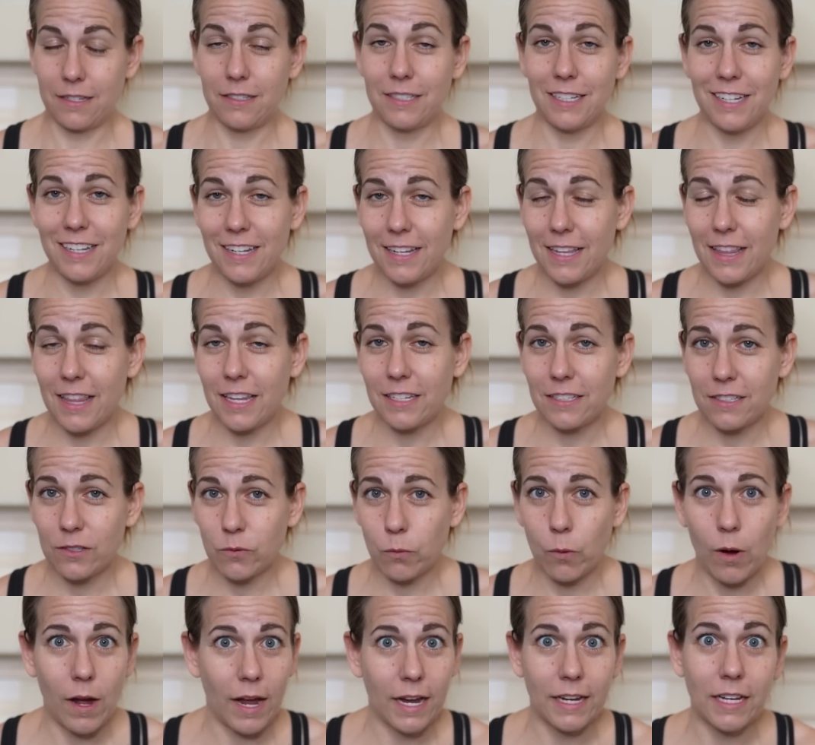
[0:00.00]
See, this is
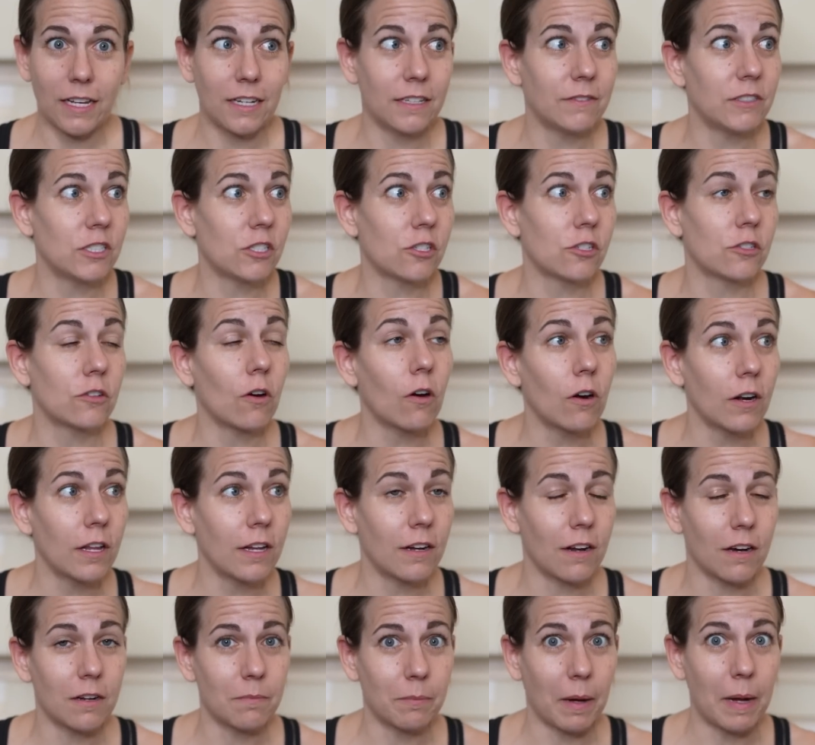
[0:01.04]
why I got even
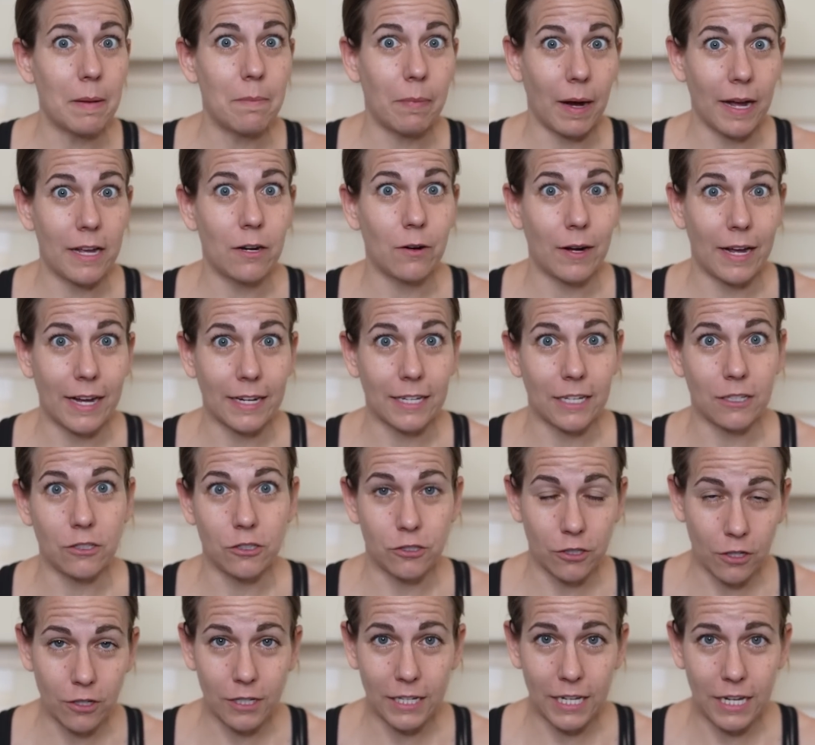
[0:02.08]
started on my biohacking
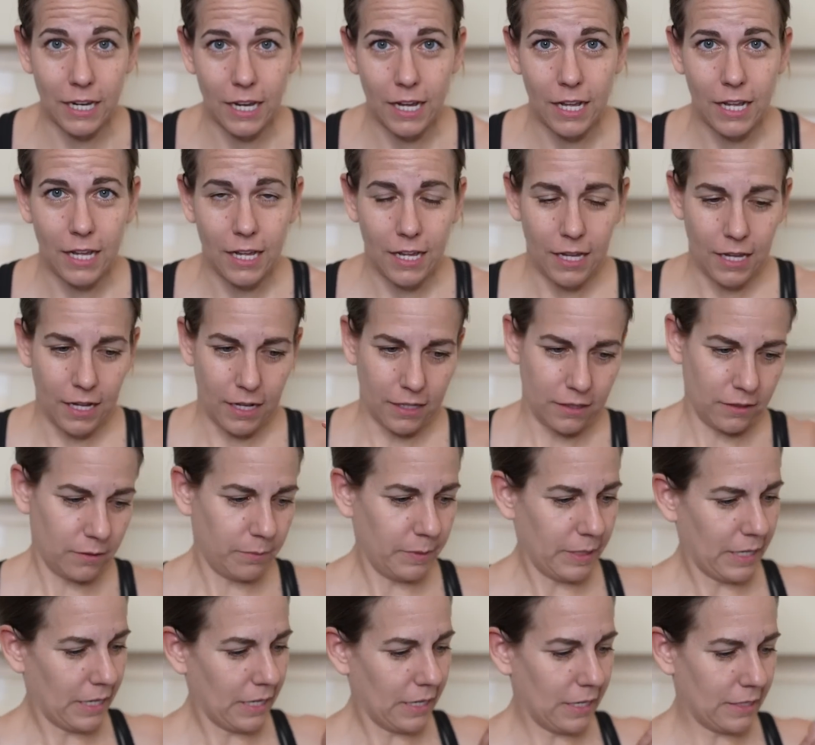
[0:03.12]
journey, is
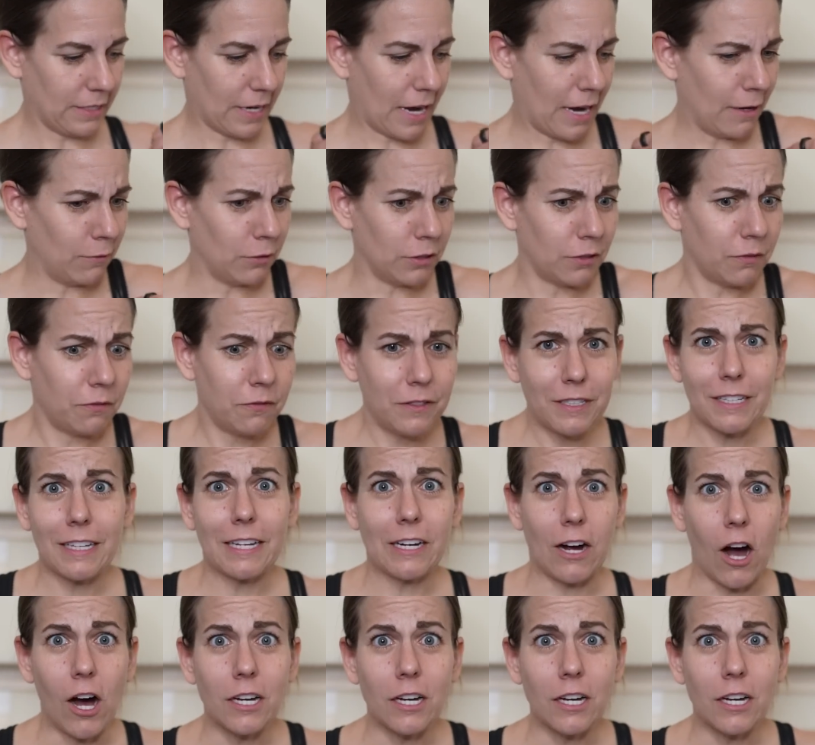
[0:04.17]
because I was feeling